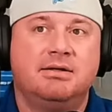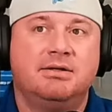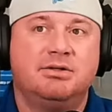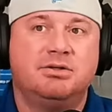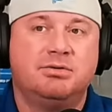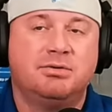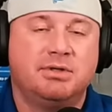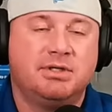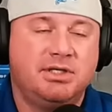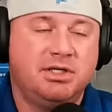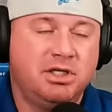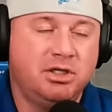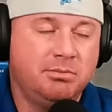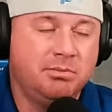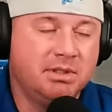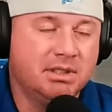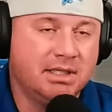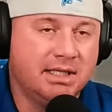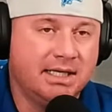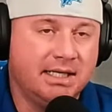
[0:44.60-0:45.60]
to
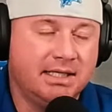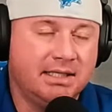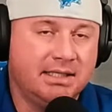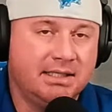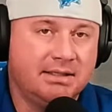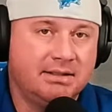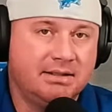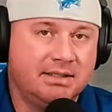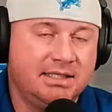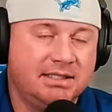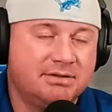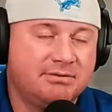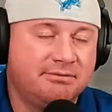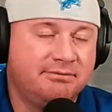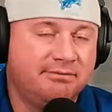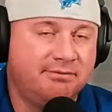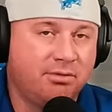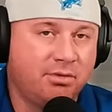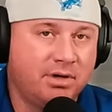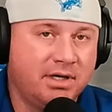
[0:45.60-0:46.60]
accumulate at least
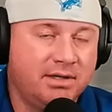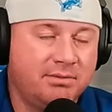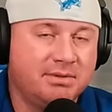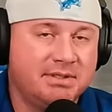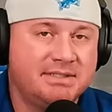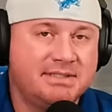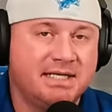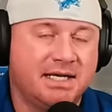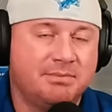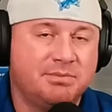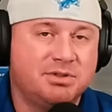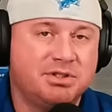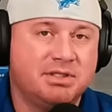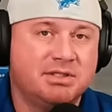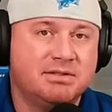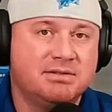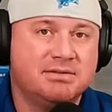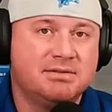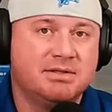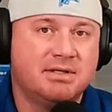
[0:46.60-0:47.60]
forty
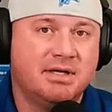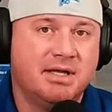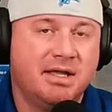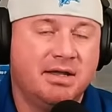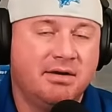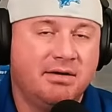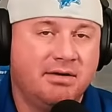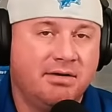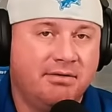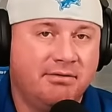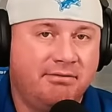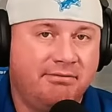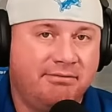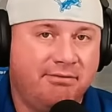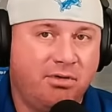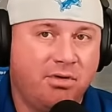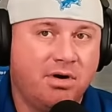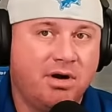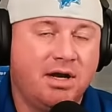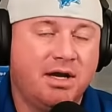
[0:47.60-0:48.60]
receptions,
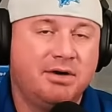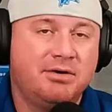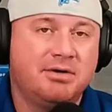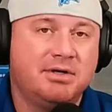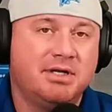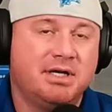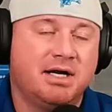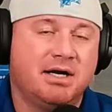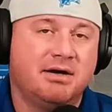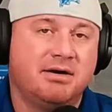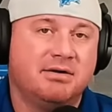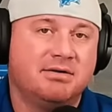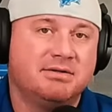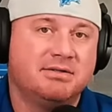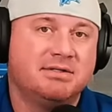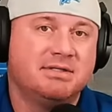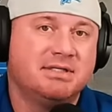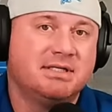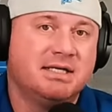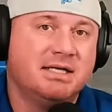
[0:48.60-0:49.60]
four hundred
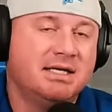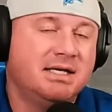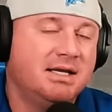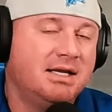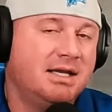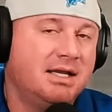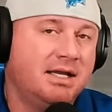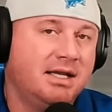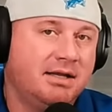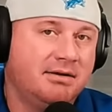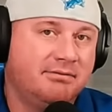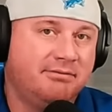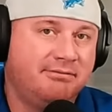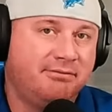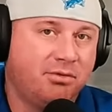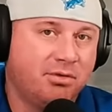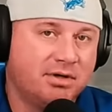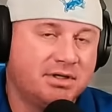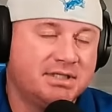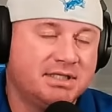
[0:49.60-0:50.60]
yards, and
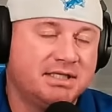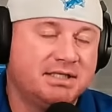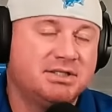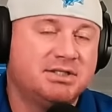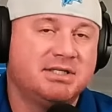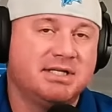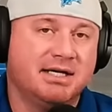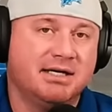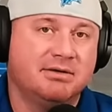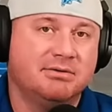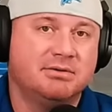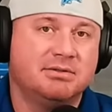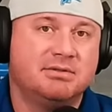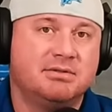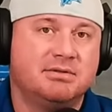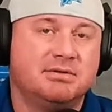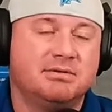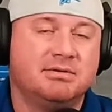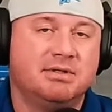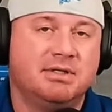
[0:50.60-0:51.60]
four
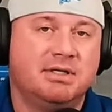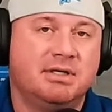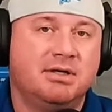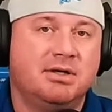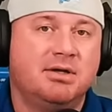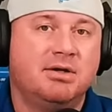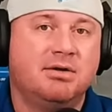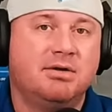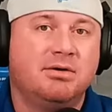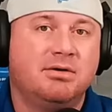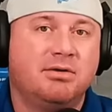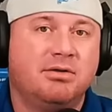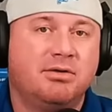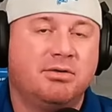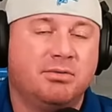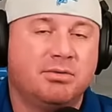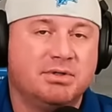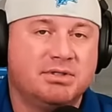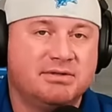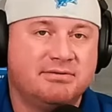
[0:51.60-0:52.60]
touchdowns
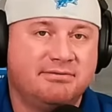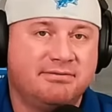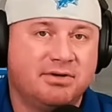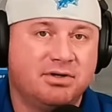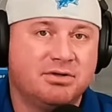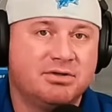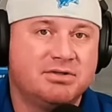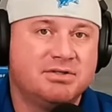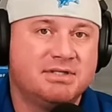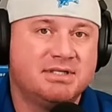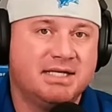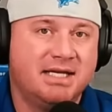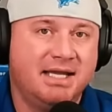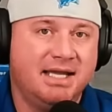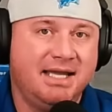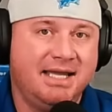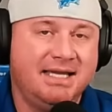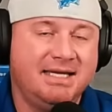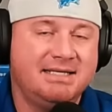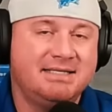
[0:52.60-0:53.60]
through his first
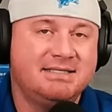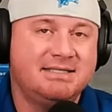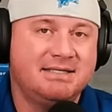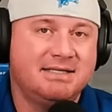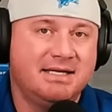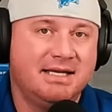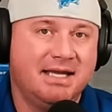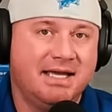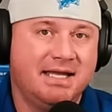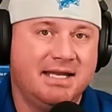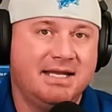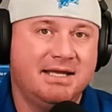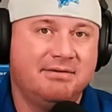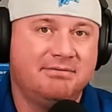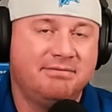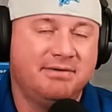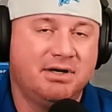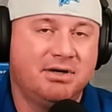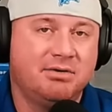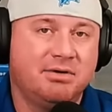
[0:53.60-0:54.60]
eight N
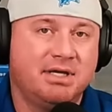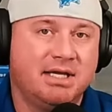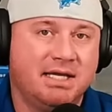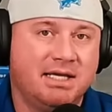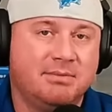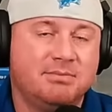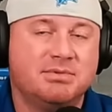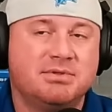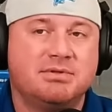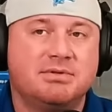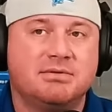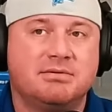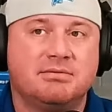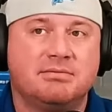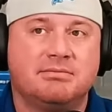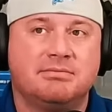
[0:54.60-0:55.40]
F L games.